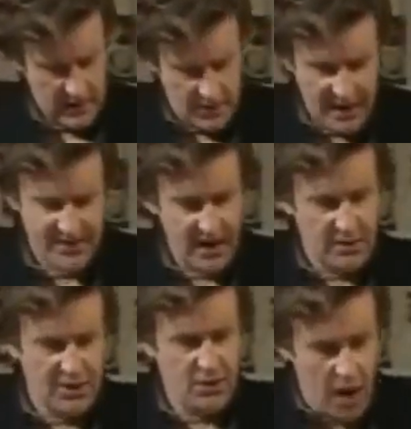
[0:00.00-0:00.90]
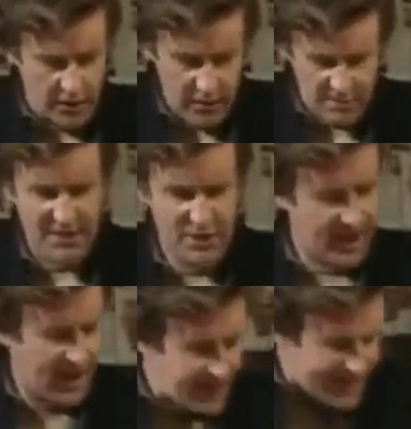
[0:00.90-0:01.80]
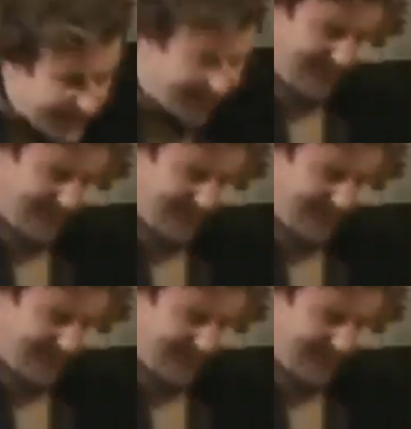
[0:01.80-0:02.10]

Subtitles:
doing exactly what you are doing, which makes you a clever dick.